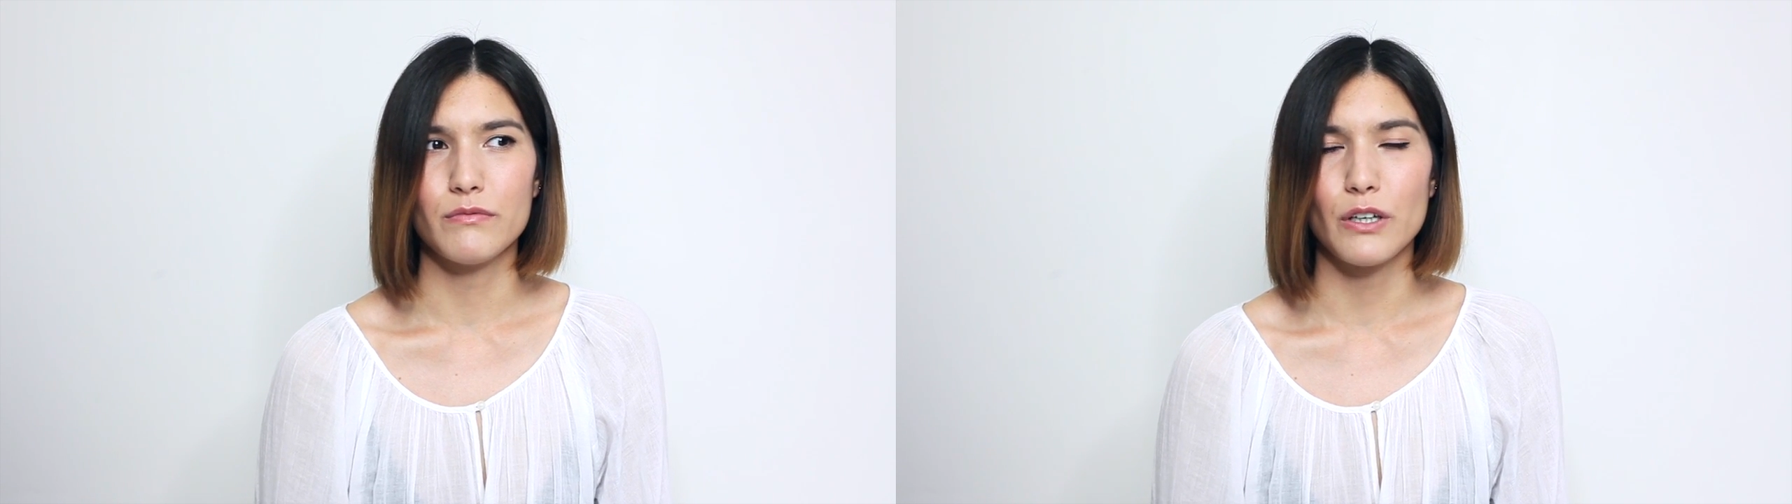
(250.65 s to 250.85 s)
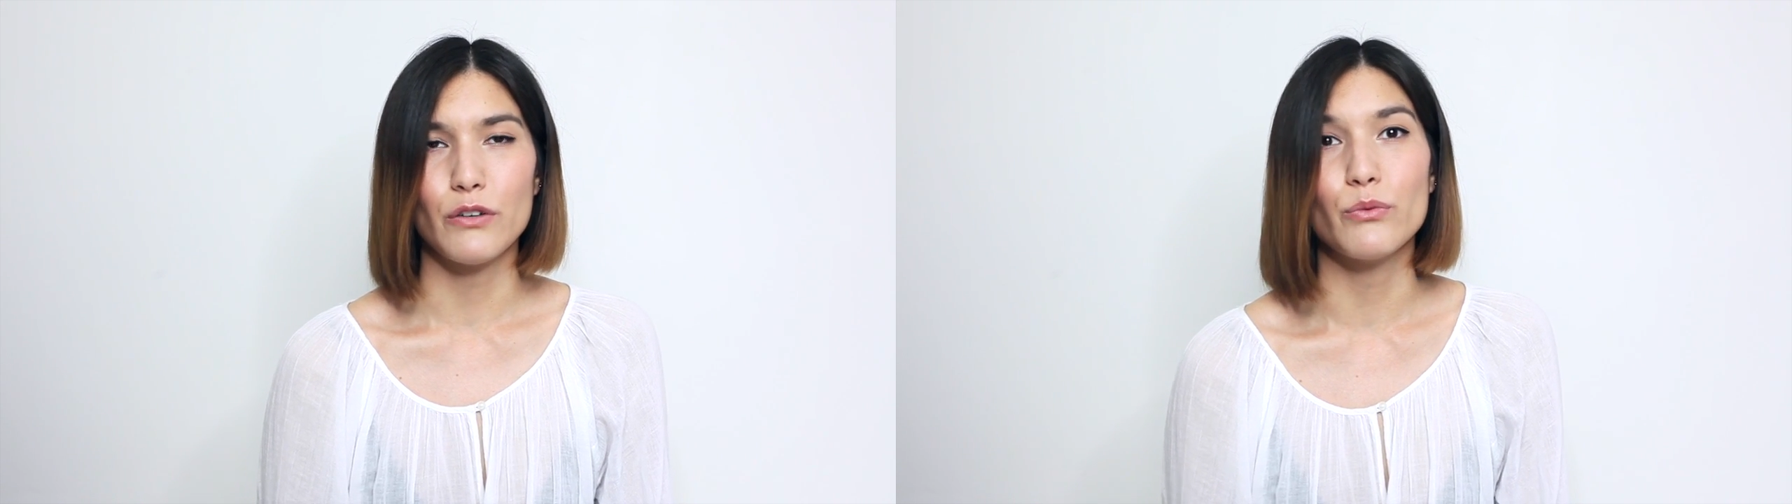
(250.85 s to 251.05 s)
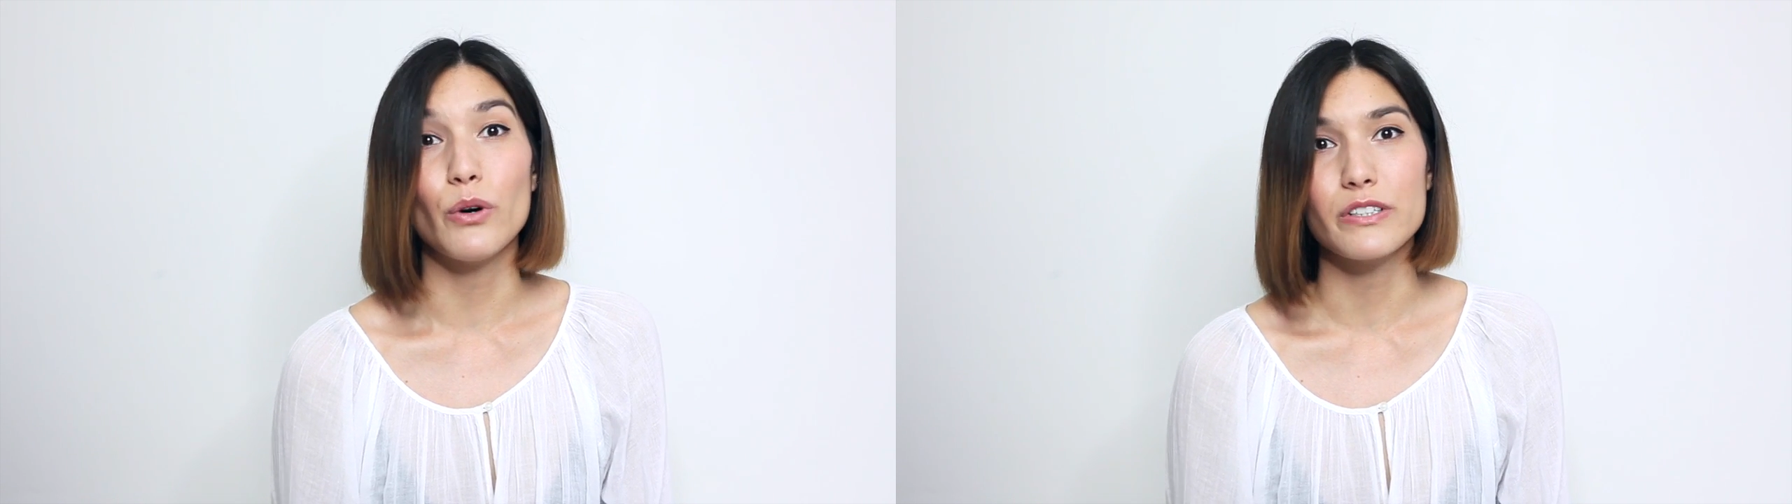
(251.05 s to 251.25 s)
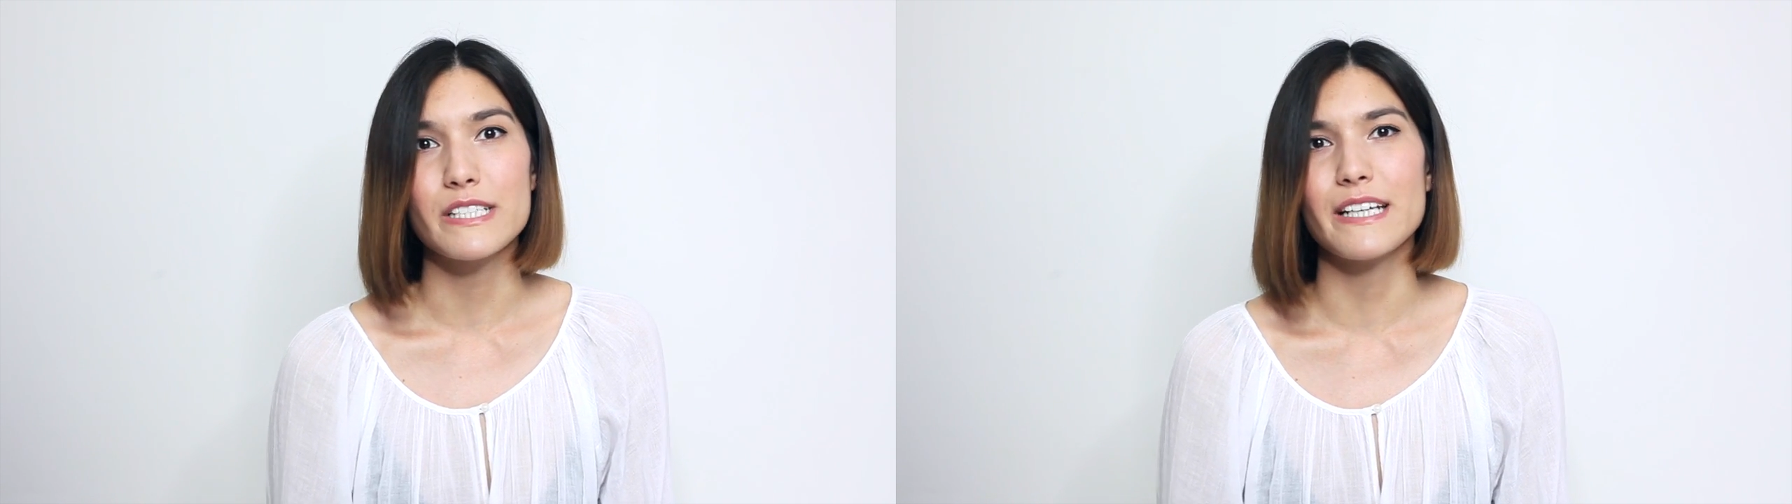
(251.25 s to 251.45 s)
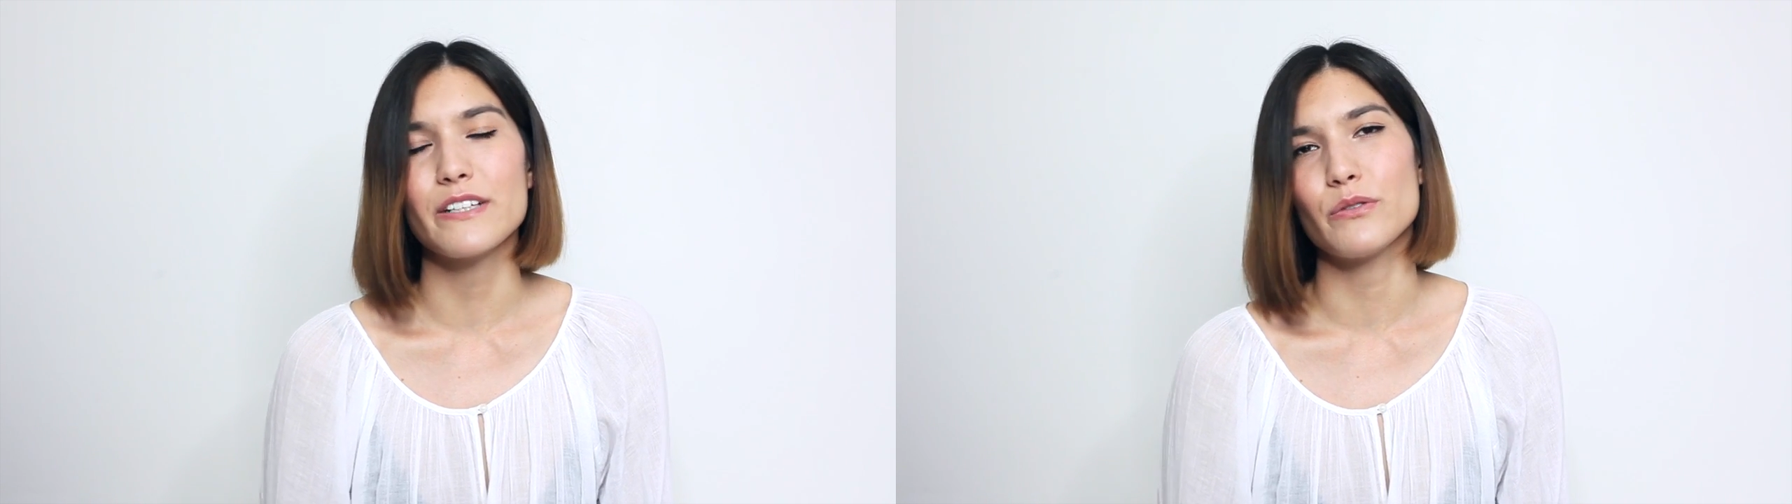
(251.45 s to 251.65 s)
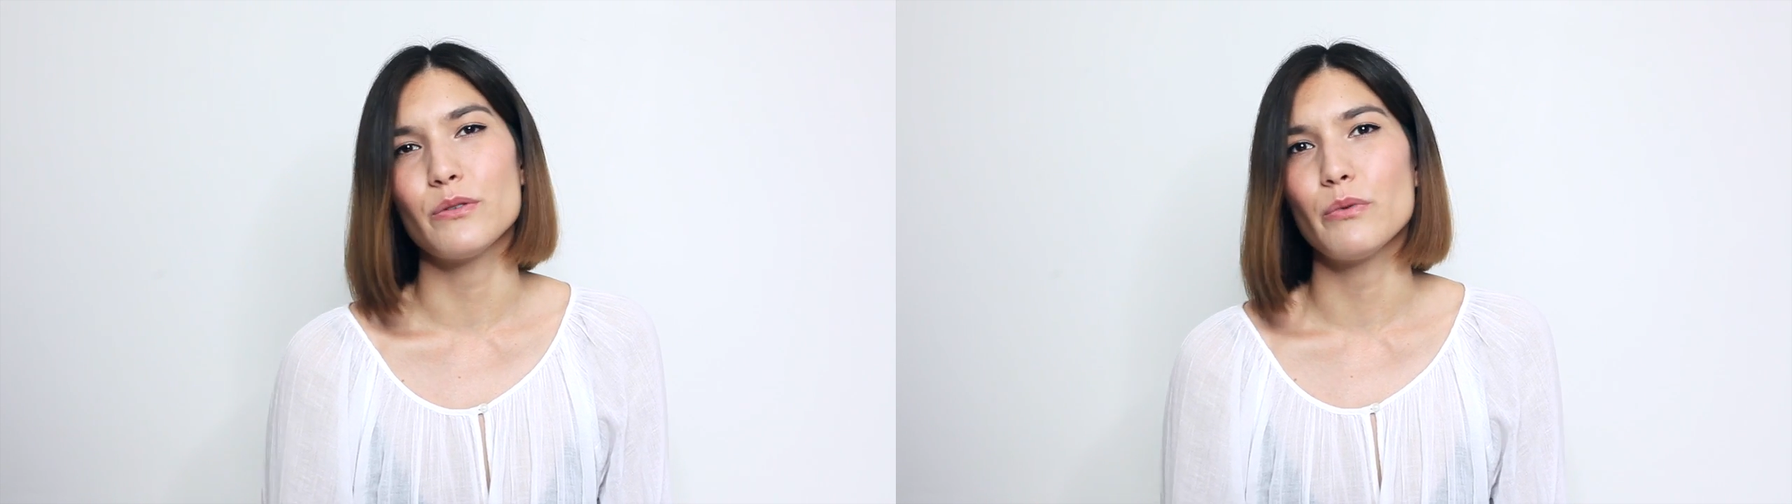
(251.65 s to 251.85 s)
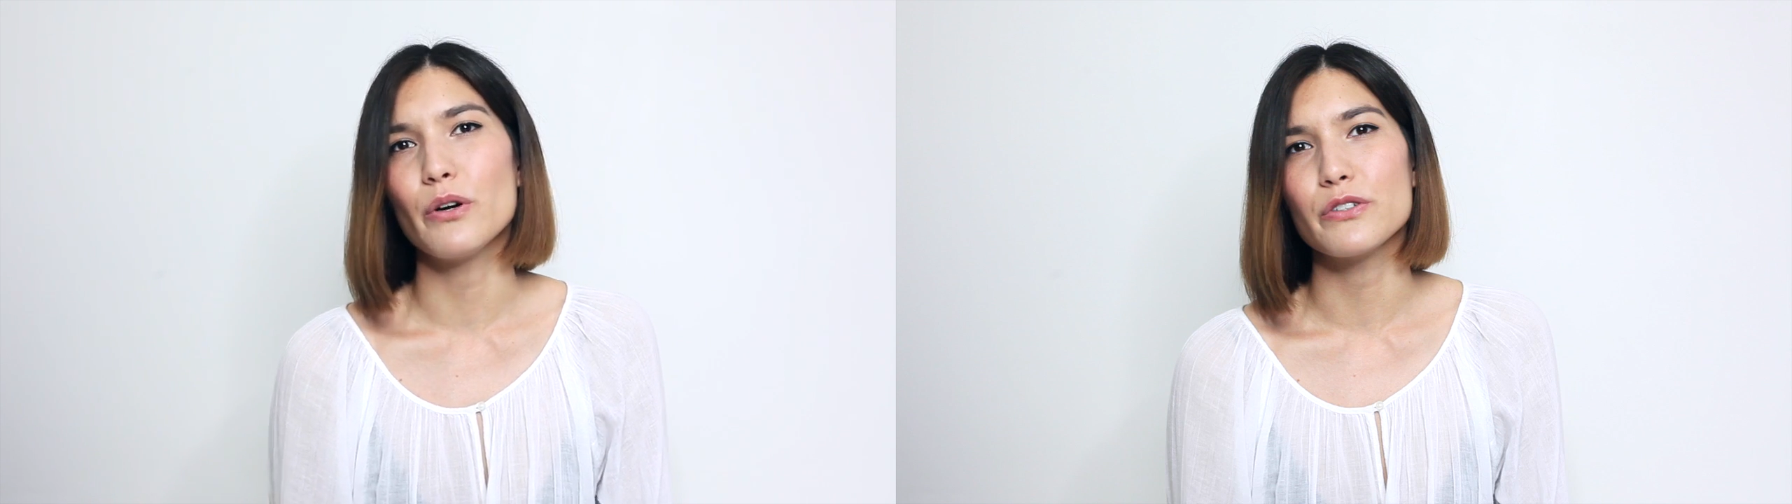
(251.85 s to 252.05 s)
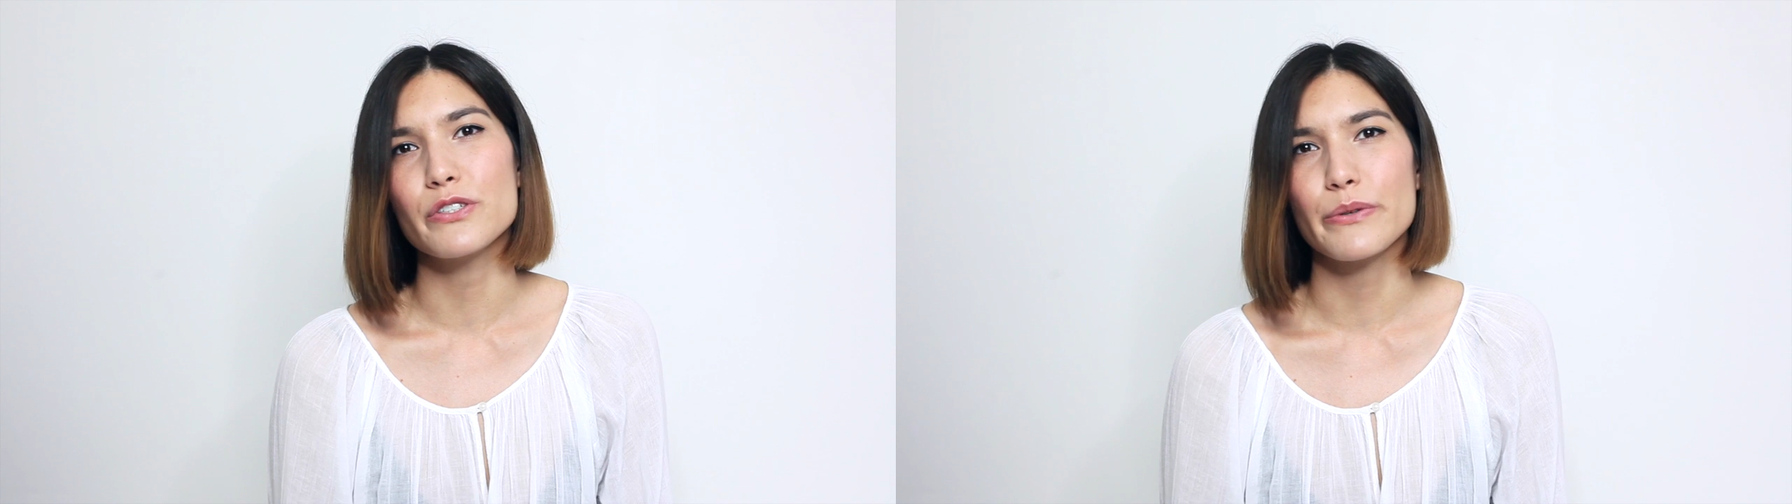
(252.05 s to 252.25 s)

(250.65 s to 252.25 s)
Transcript: have wanted or want